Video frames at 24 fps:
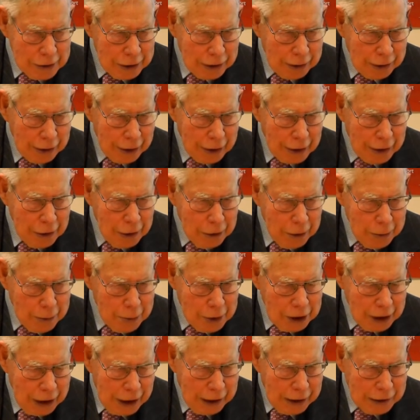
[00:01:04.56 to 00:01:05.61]
uh,
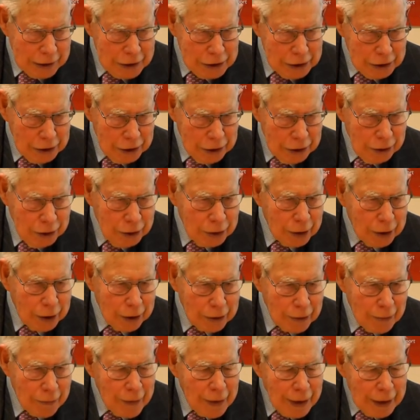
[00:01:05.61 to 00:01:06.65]
illuminating you
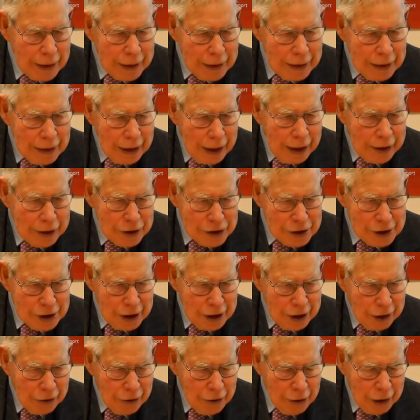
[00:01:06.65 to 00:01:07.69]
and
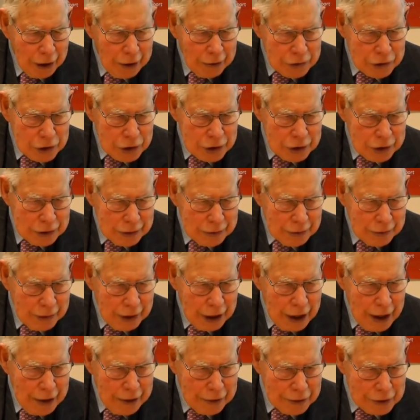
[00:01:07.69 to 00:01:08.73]
anti-aircraft
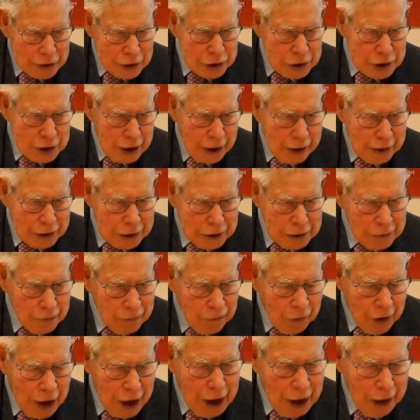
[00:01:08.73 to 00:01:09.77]
guns started
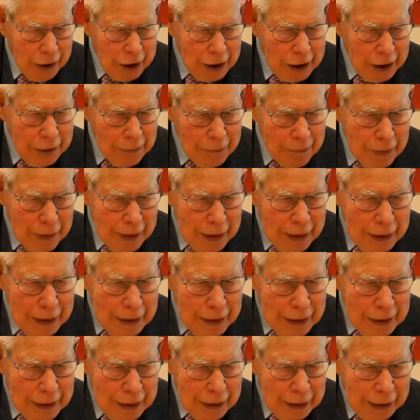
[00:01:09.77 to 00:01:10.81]
firing,
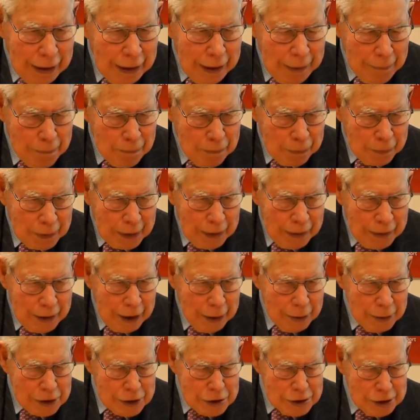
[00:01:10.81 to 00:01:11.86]
um,
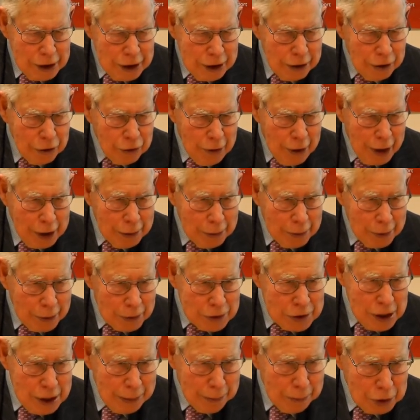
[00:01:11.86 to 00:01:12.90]
there was an incredible
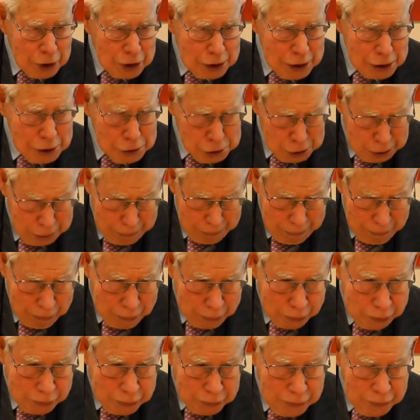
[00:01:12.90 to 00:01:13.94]
temptation
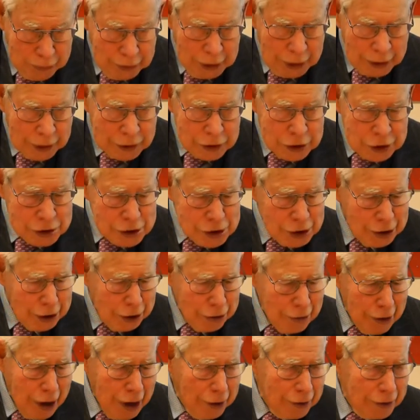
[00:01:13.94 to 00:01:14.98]
to
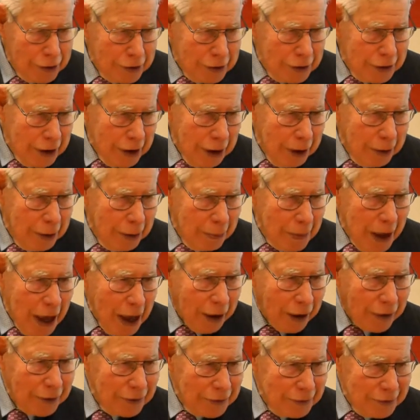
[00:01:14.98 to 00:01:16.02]
turn round and go
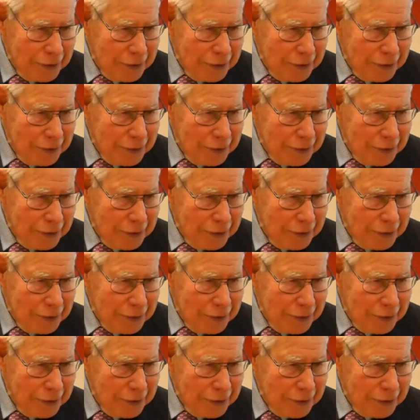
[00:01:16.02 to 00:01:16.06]
back,